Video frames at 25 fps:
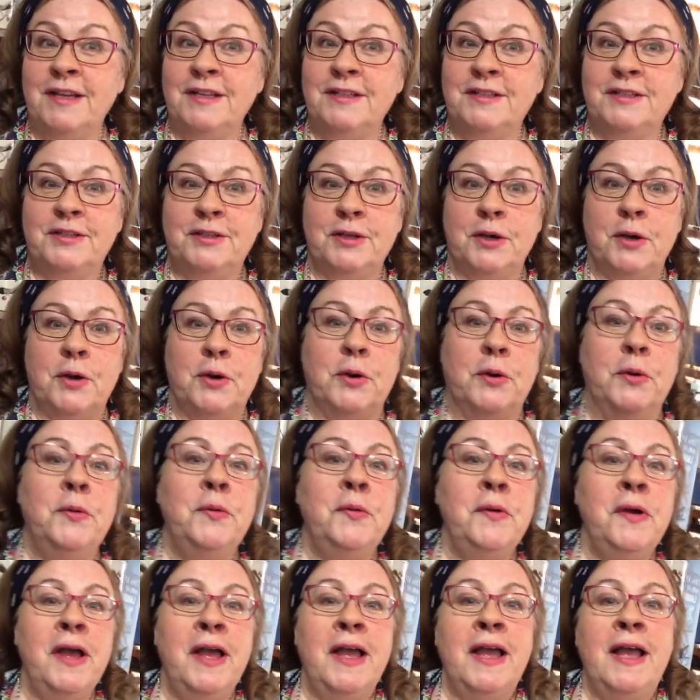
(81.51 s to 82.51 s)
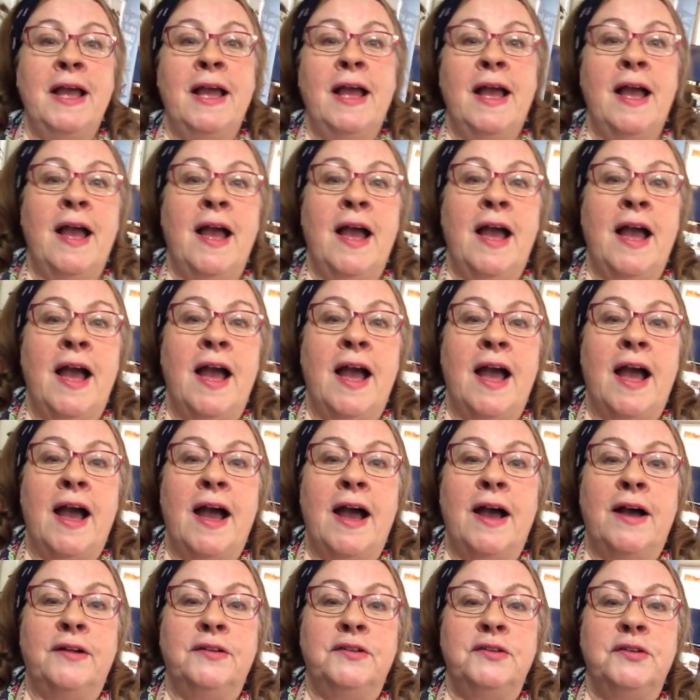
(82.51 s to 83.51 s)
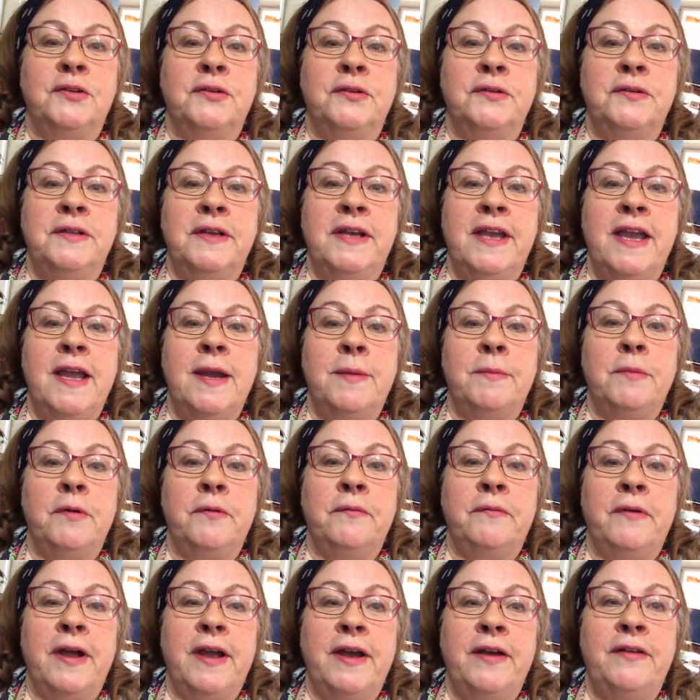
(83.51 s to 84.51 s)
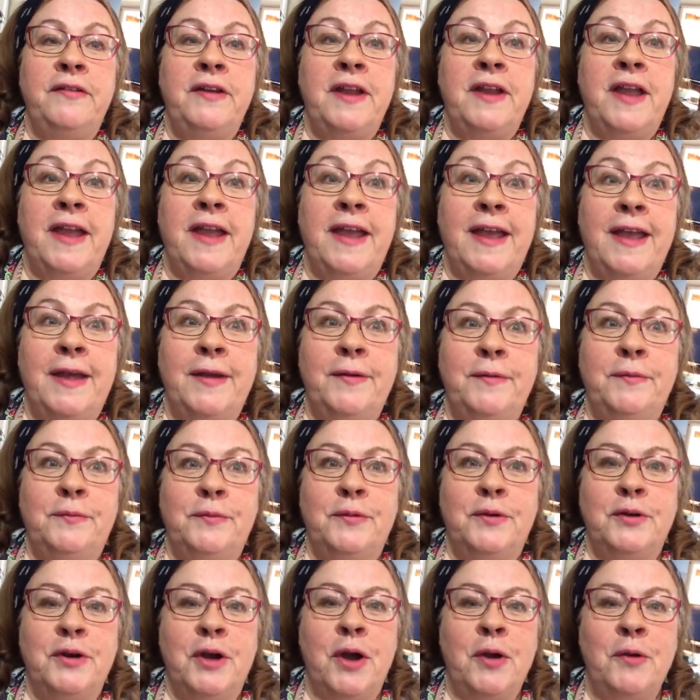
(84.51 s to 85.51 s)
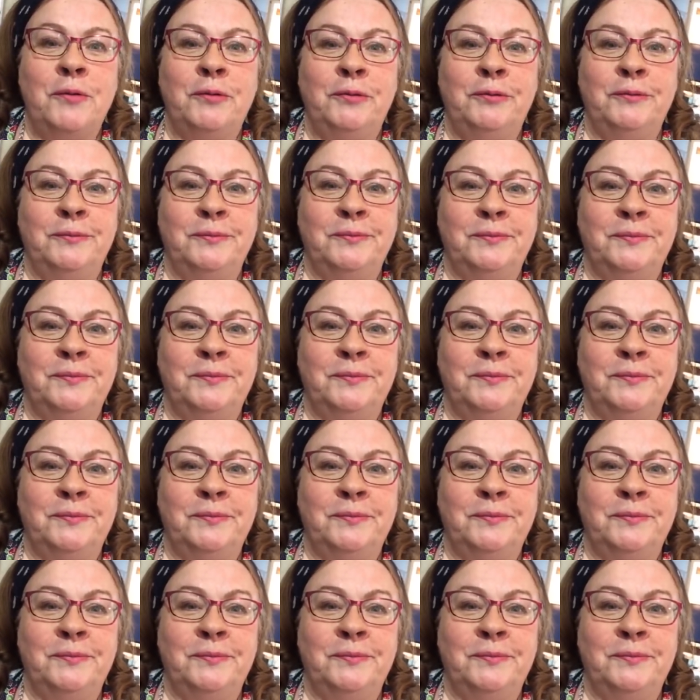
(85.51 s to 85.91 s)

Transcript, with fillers: So I'll turn the camera around and we'll go.